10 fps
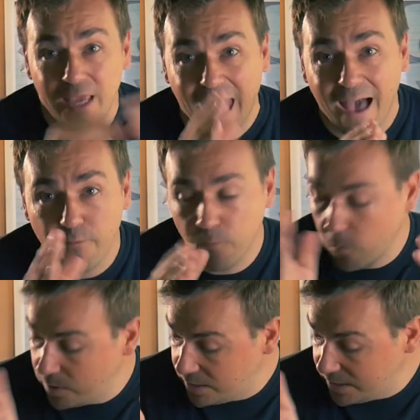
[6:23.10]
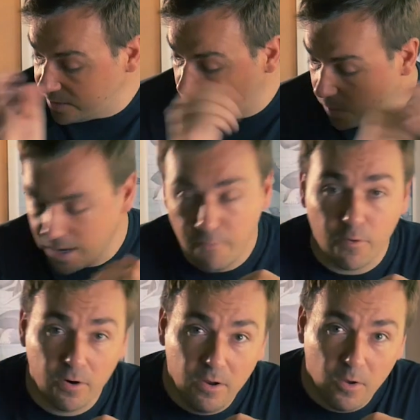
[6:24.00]
have what we need
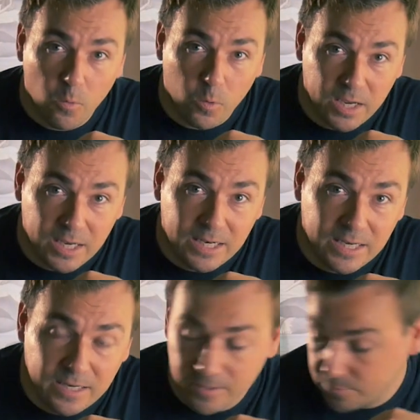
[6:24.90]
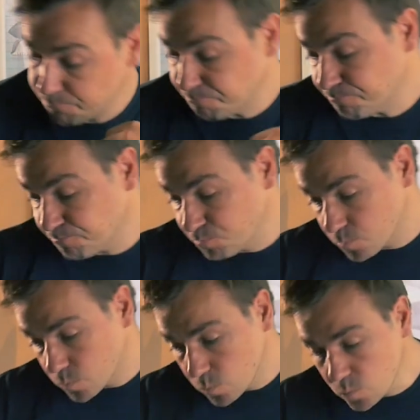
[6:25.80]
whenever we need it.
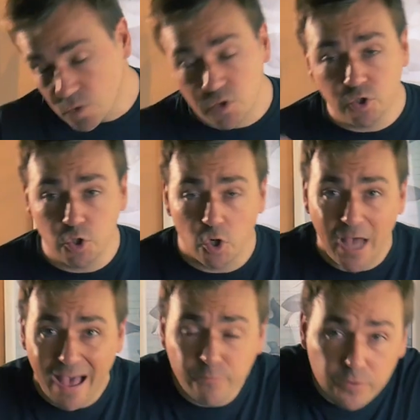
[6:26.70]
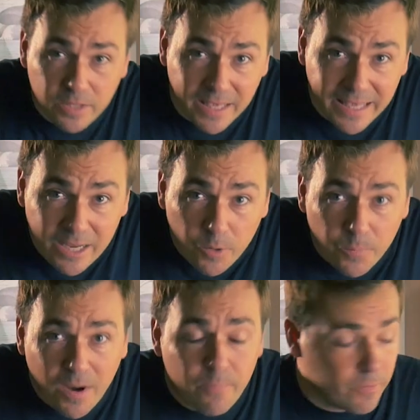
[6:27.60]
So after the gear
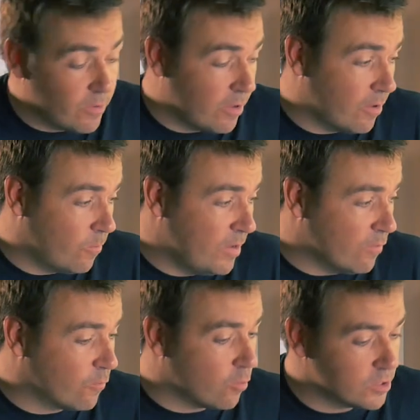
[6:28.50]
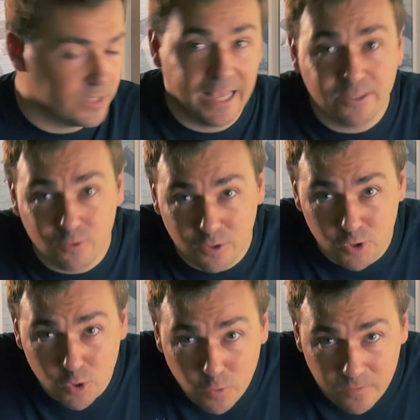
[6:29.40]
prep, we of course get to the
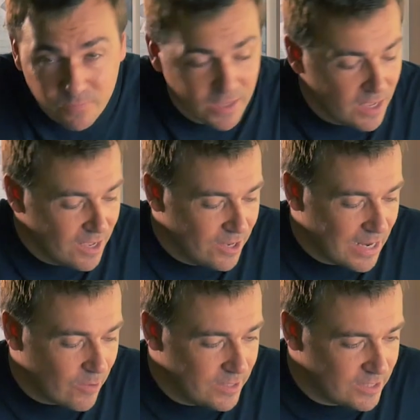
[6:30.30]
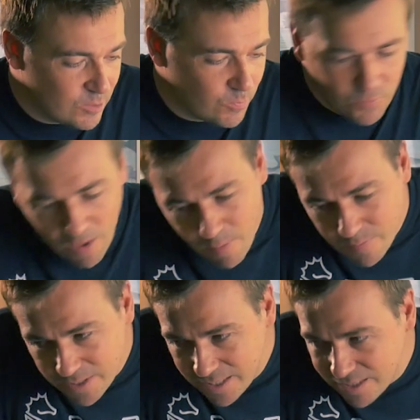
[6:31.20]
shoot. Now this is
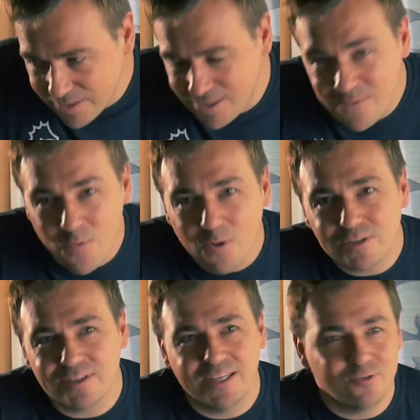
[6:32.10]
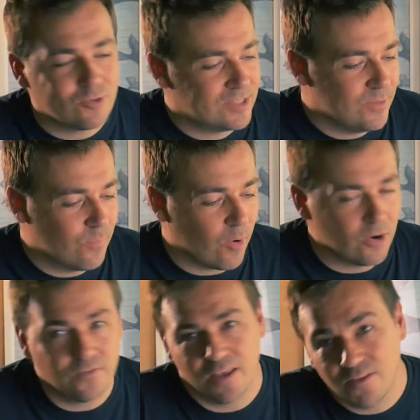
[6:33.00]
probably the most interesting
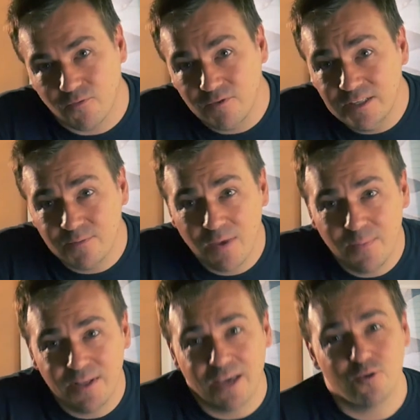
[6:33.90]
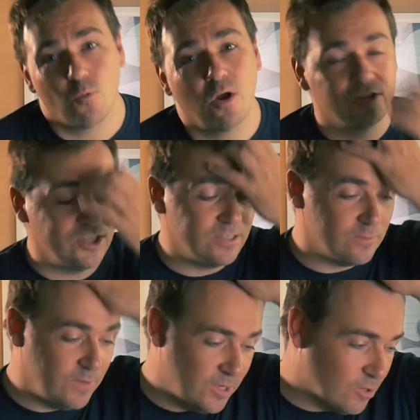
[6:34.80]
part, and the reason maybe that you're watching this
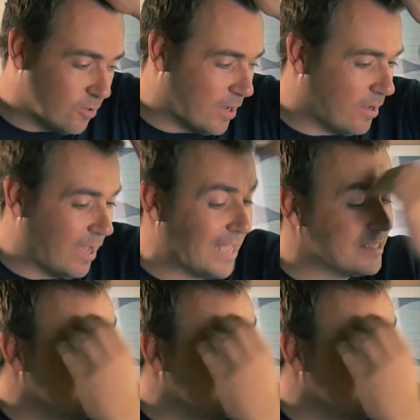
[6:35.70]
video. As I